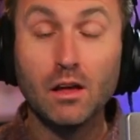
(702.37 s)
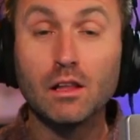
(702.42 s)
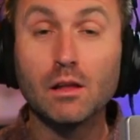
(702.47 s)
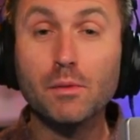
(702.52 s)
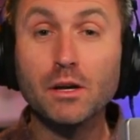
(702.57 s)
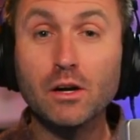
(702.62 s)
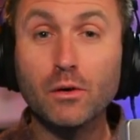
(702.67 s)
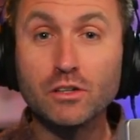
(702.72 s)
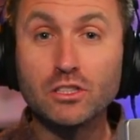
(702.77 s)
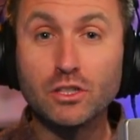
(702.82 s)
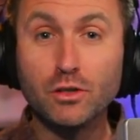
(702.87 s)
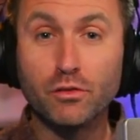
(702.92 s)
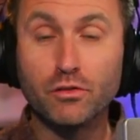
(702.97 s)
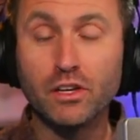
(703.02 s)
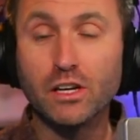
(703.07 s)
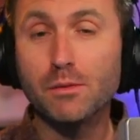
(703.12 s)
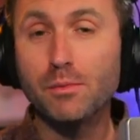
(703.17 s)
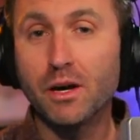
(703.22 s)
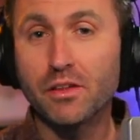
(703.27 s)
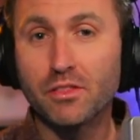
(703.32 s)
Let me know what you
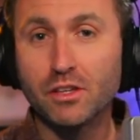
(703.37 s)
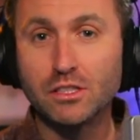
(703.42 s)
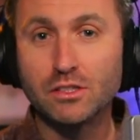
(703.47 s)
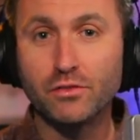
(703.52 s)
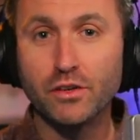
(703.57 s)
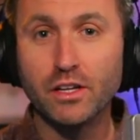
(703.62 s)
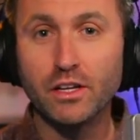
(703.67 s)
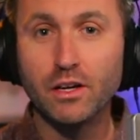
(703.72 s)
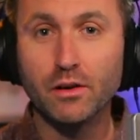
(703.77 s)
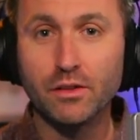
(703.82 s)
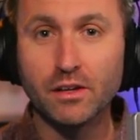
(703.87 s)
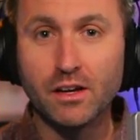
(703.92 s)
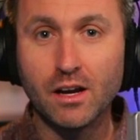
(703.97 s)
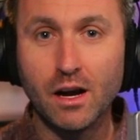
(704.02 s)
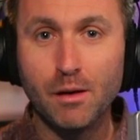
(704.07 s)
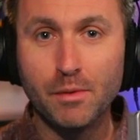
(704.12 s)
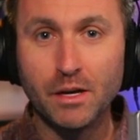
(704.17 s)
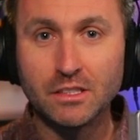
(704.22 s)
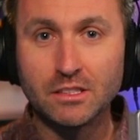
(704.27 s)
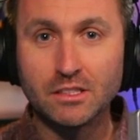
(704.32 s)
think about this video in the
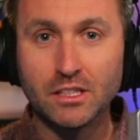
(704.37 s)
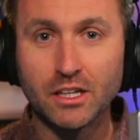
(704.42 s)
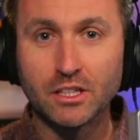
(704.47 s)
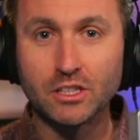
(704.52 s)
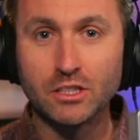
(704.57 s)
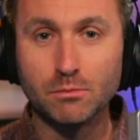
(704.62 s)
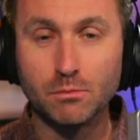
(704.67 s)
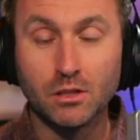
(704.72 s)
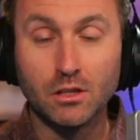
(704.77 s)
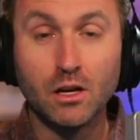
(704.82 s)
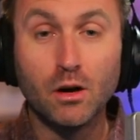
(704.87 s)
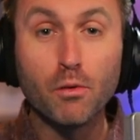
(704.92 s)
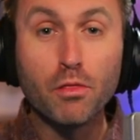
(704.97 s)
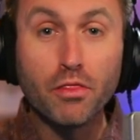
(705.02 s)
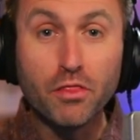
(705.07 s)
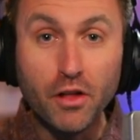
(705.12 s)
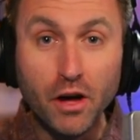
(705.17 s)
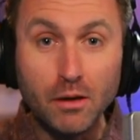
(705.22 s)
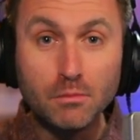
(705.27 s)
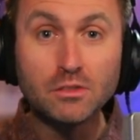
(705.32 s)
comments section below.
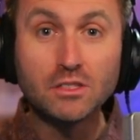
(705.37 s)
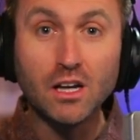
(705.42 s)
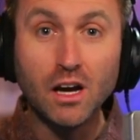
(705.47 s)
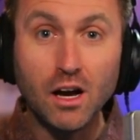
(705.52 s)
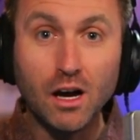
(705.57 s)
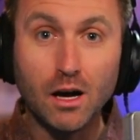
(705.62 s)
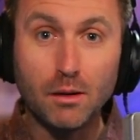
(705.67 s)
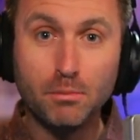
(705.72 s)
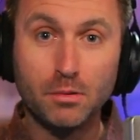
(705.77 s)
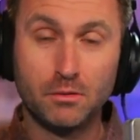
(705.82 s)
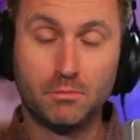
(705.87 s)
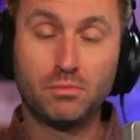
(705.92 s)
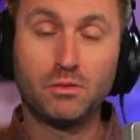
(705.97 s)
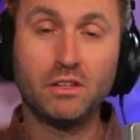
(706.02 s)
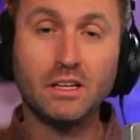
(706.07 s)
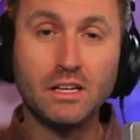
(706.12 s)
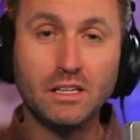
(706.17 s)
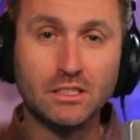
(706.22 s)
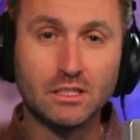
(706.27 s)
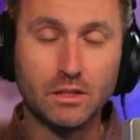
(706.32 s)
Thumbs up,
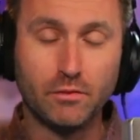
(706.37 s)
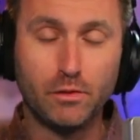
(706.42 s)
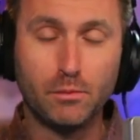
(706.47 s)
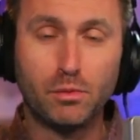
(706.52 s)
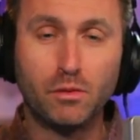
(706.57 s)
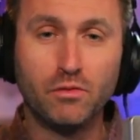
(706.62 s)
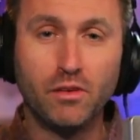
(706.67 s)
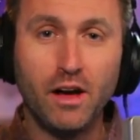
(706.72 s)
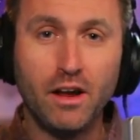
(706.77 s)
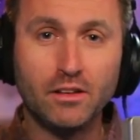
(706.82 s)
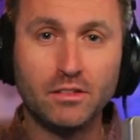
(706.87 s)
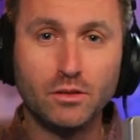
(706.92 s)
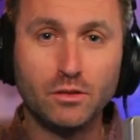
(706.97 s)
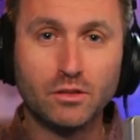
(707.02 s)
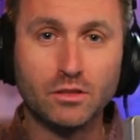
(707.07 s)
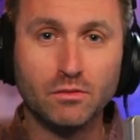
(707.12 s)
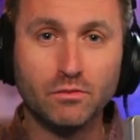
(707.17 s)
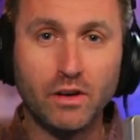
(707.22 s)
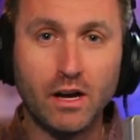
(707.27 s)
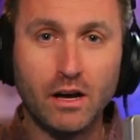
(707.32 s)
please, if it provided
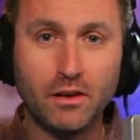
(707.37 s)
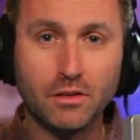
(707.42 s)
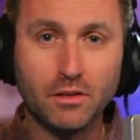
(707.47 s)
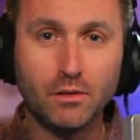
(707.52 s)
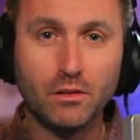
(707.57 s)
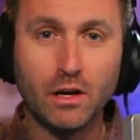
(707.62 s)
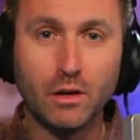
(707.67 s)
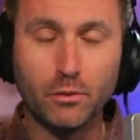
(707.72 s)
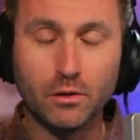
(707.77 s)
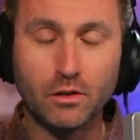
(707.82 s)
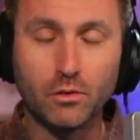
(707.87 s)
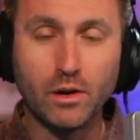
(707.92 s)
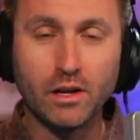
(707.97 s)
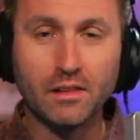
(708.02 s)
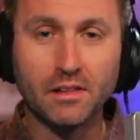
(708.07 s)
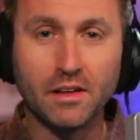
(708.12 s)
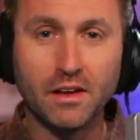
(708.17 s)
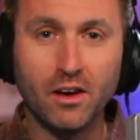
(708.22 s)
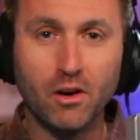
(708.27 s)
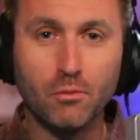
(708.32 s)
you some value. That would
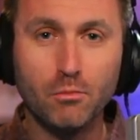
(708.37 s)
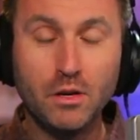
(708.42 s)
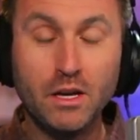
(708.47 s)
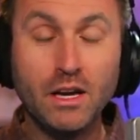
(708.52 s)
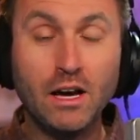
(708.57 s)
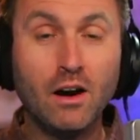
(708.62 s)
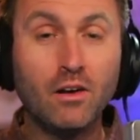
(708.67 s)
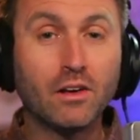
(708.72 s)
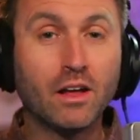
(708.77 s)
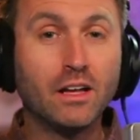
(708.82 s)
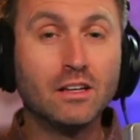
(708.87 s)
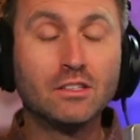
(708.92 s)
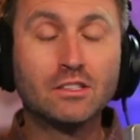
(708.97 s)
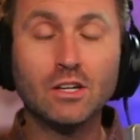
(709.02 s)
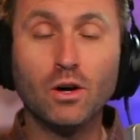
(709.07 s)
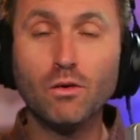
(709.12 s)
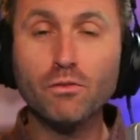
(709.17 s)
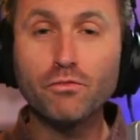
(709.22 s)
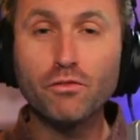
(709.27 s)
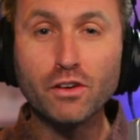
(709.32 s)
greatly help me out. And
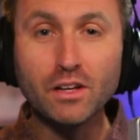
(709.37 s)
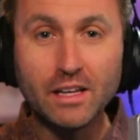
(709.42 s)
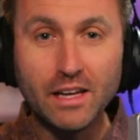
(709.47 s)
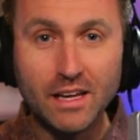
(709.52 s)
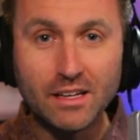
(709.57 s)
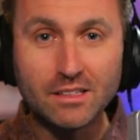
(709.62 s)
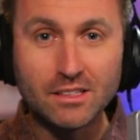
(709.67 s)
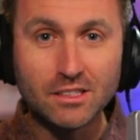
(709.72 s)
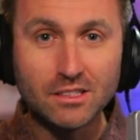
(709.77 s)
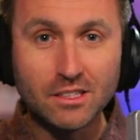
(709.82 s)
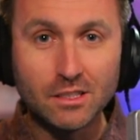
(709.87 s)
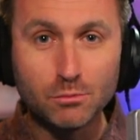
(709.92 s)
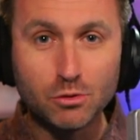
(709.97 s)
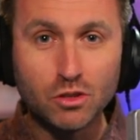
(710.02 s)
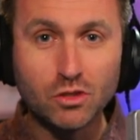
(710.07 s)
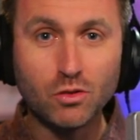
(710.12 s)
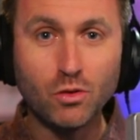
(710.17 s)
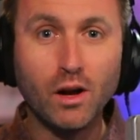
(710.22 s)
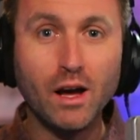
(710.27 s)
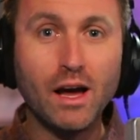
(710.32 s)
don't forget to
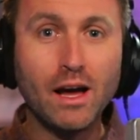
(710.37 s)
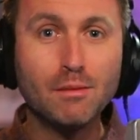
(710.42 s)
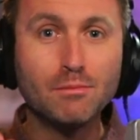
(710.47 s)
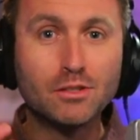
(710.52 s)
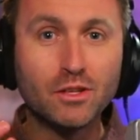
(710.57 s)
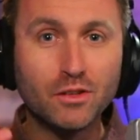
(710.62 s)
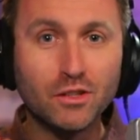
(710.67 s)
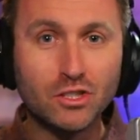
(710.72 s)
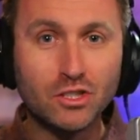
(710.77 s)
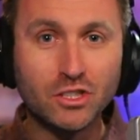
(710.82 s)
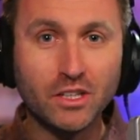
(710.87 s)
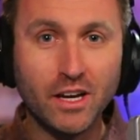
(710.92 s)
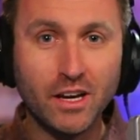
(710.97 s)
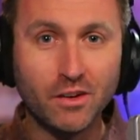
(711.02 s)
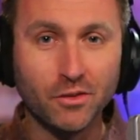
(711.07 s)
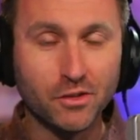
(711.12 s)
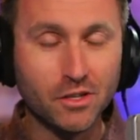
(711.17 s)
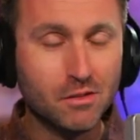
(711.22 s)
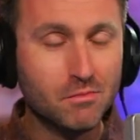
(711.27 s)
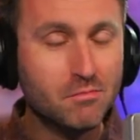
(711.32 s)
subscribe to the
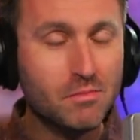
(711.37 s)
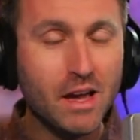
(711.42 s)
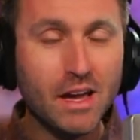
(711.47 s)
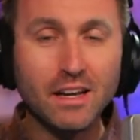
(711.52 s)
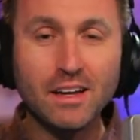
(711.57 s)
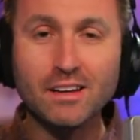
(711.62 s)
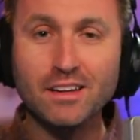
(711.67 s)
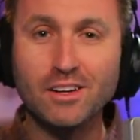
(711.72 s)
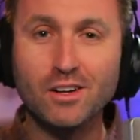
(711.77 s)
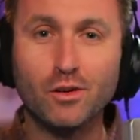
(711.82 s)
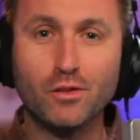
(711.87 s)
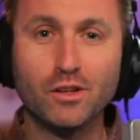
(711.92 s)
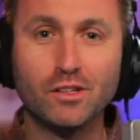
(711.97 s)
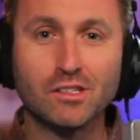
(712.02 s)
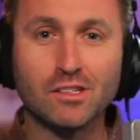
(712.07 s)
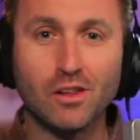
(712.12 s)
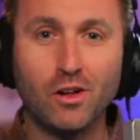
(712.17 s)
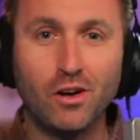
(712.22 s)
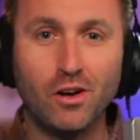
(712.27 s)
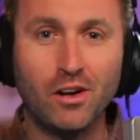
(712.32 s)
channel. You made it here
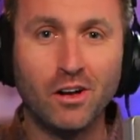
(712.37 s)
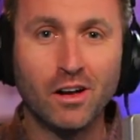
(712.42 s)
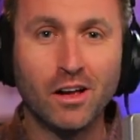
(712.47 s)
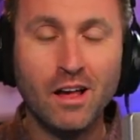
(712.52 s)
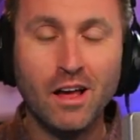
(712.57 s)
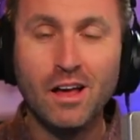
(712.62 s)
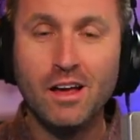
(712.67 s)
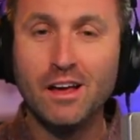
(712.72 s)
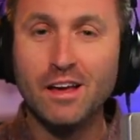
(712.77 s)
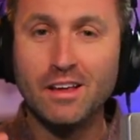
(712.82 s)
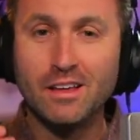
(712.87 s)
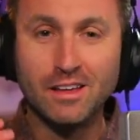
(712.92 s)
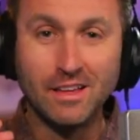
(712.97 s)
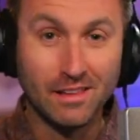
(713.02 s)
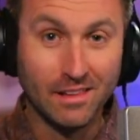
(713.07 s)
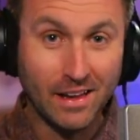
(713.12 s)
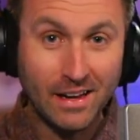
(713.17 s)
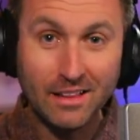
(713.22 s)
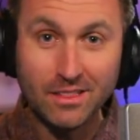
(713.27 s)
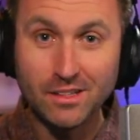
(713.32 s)
this long.
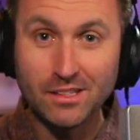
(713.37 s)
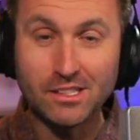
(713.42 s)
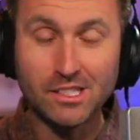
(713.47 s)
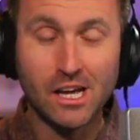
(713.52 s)
You like this